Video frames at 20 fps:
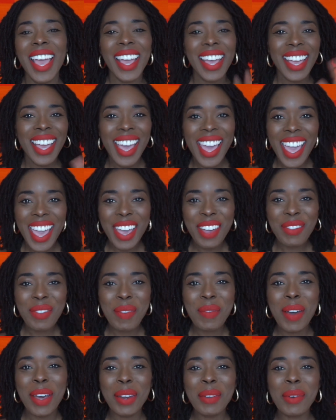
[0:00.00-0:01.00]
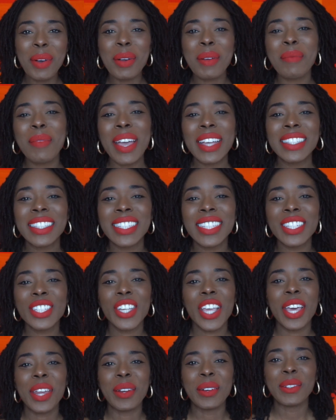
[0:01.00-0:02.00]
Hey everybody, welcome back to the
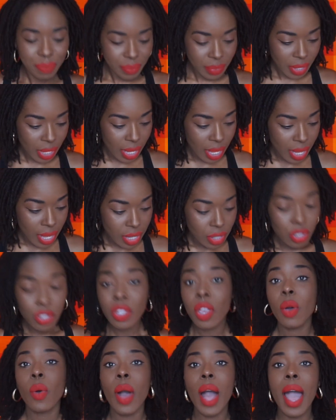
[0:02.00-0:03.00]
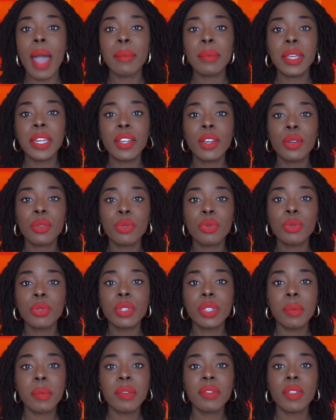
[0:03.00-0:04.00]
channel. So I'm gonna go through
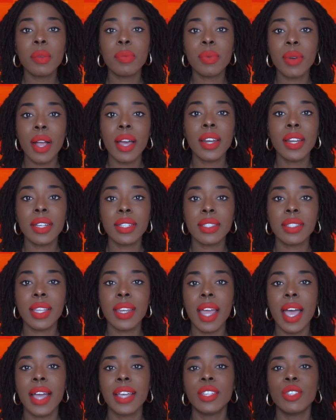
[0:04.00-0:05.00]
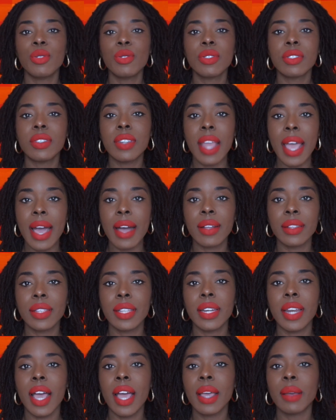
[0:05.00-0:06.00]
some of the products that I use now
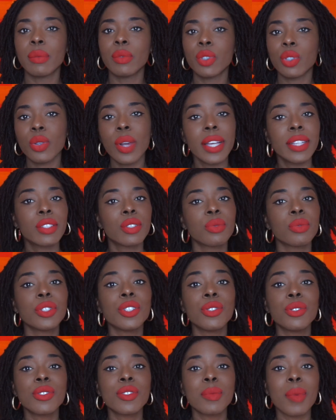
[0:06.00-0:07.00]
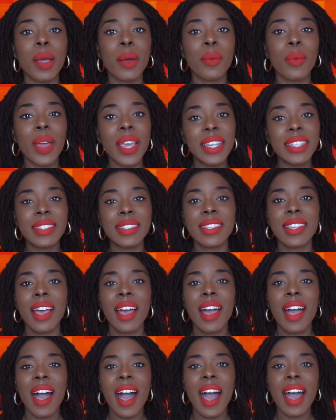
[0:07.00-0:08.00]
that I am trying to reduce my waist.
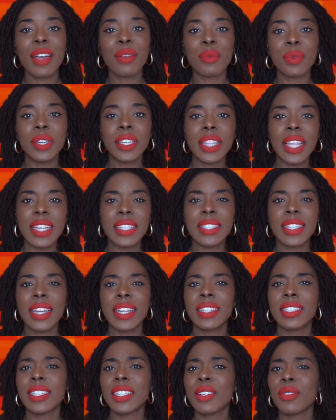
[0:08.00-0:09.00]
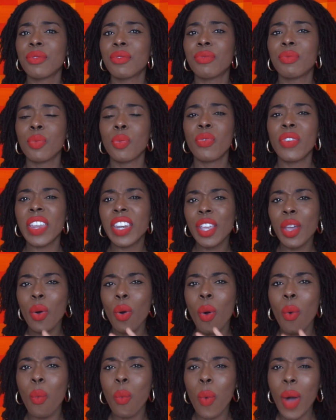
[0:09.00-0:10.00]
I realized I did a video
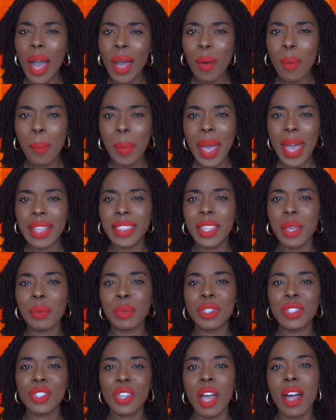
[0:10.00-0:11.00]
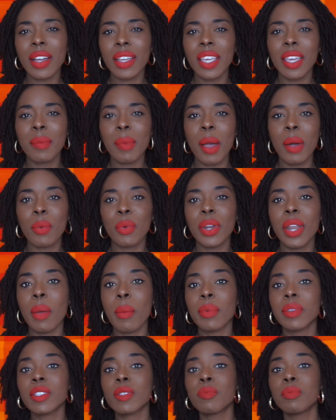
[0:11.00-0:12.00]
a while back that was talking about what
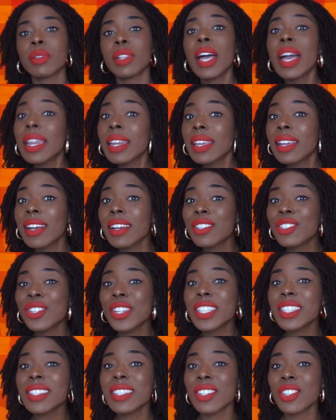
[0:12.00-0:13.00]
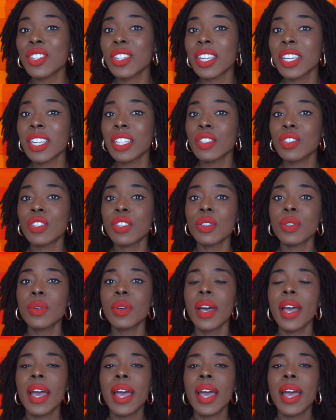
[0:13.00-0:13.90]
I was planning on transitioning into,